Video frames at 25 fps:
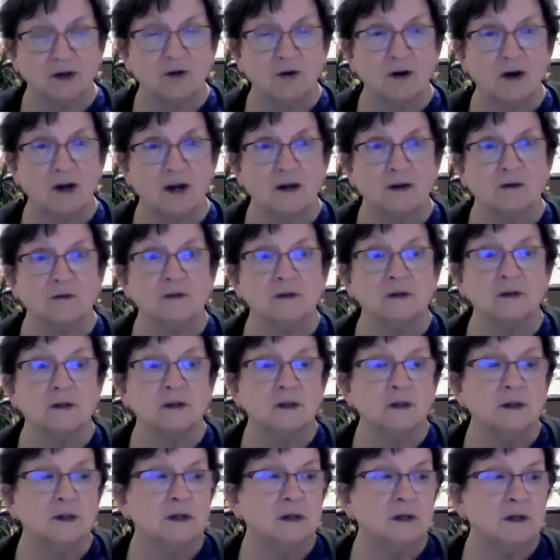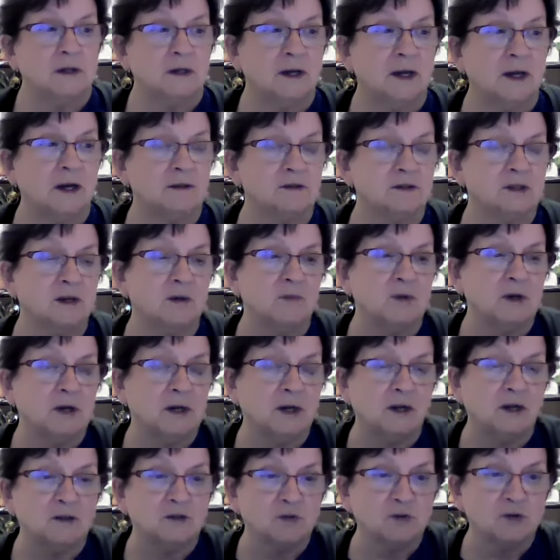they crave. Now,
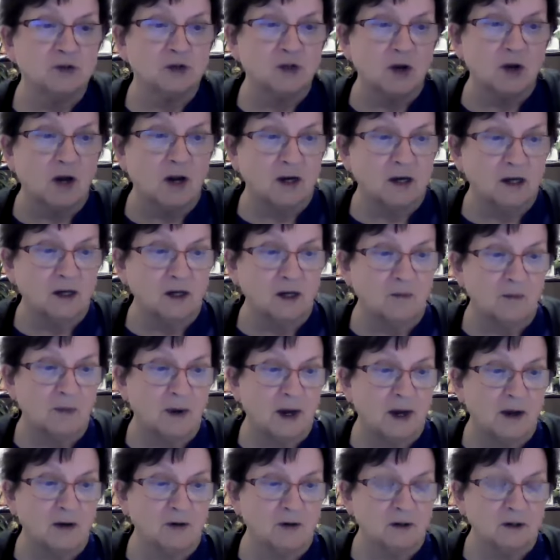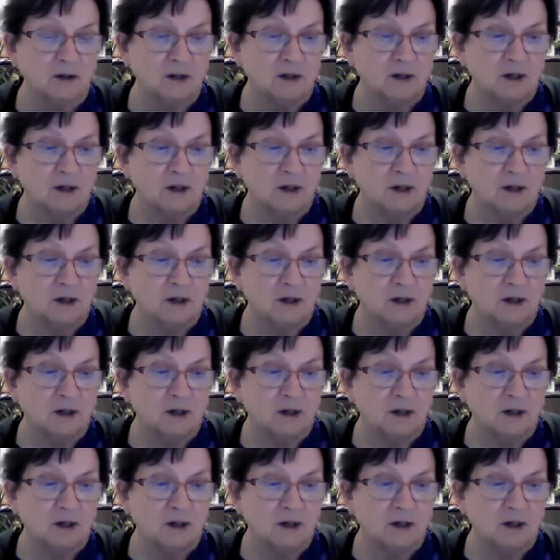somebody else was talking about